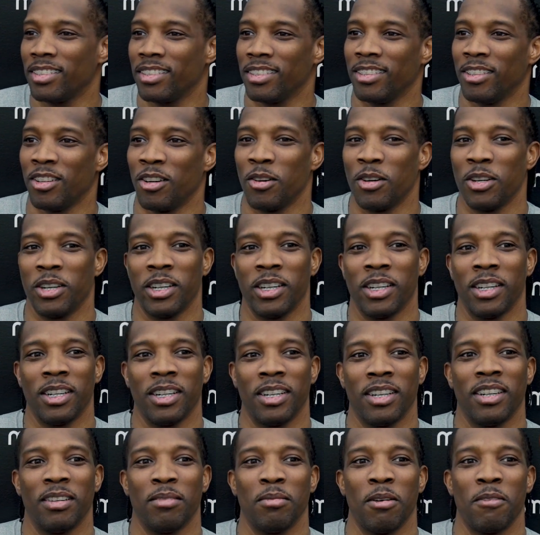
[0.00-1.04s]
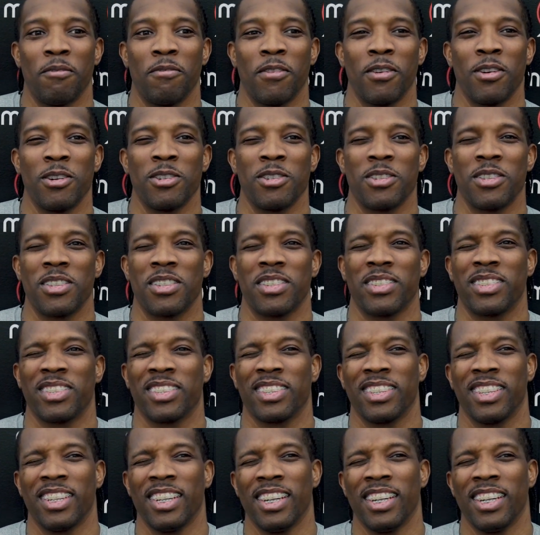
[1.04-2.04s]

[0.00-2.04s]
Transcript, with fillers: You know, uh, my first